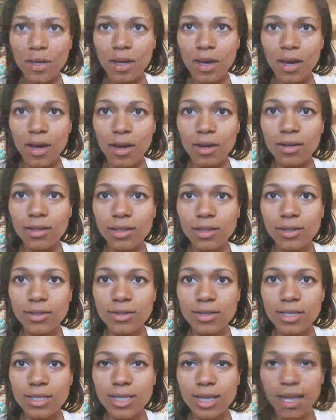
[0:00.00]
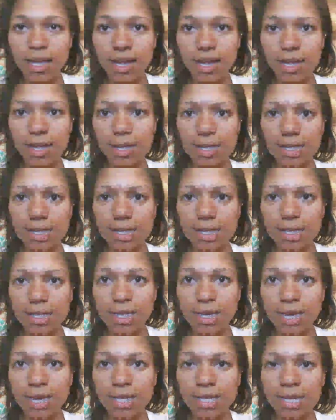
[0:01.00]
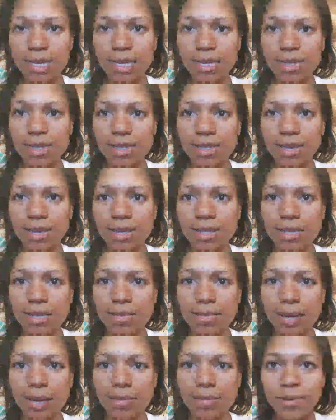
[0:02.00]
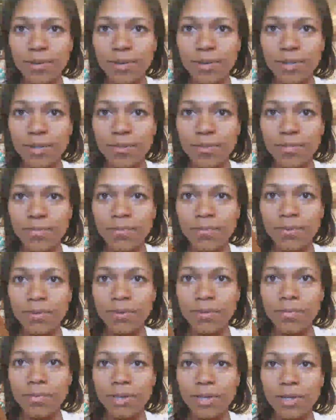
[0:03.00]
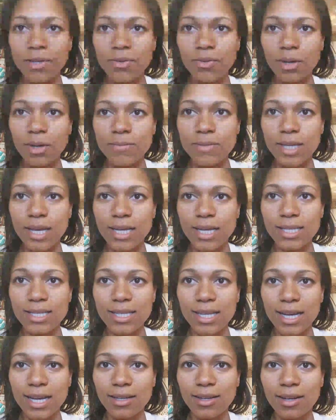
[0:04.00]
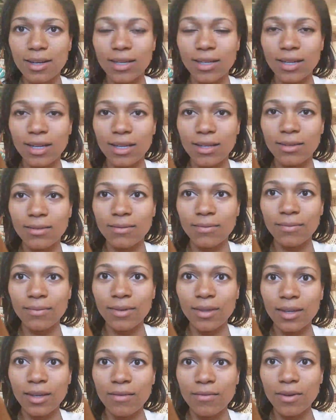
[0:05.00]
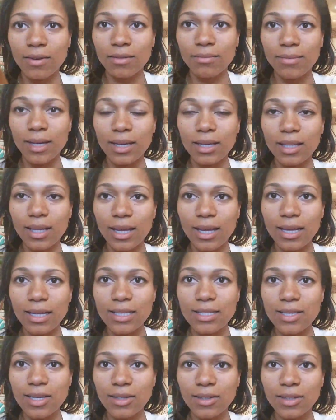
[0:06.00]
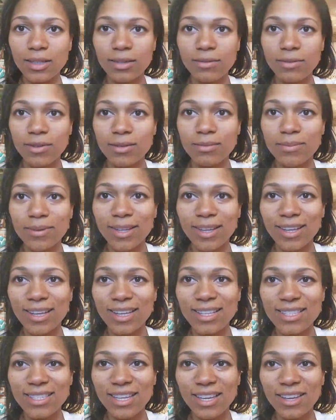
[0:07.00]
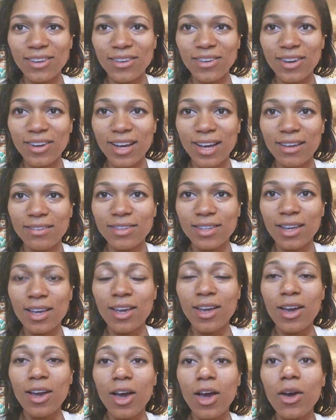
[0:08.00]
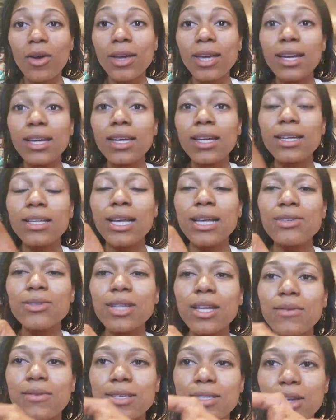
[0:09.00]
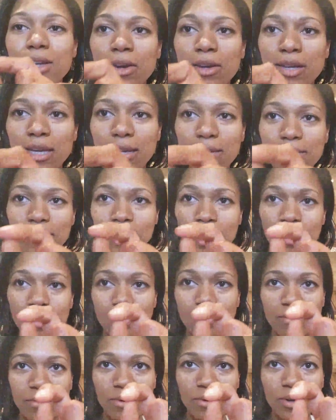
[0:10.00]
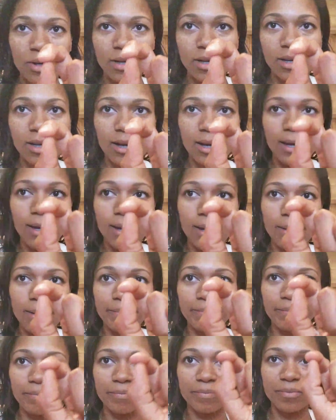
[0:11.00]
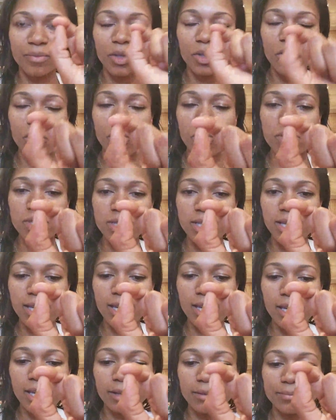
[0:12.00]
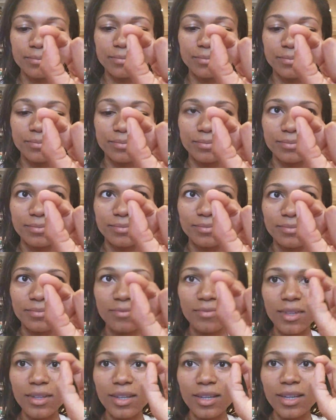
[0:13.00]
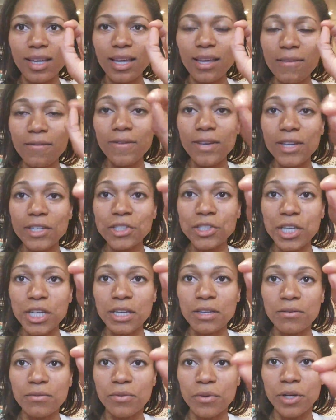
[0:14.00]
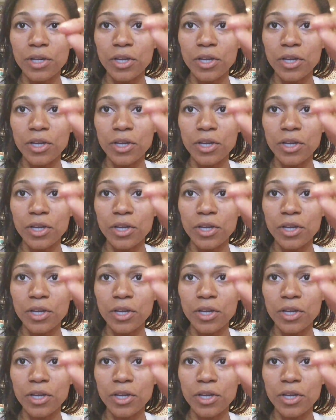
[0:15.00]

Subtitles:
Carlos says, yeah, Sketch is awesome. I built a full-blown website design on it. For my clients, downloaded a few plugins like Craft. Oh, yeah, that's what I was talking about for using InVision for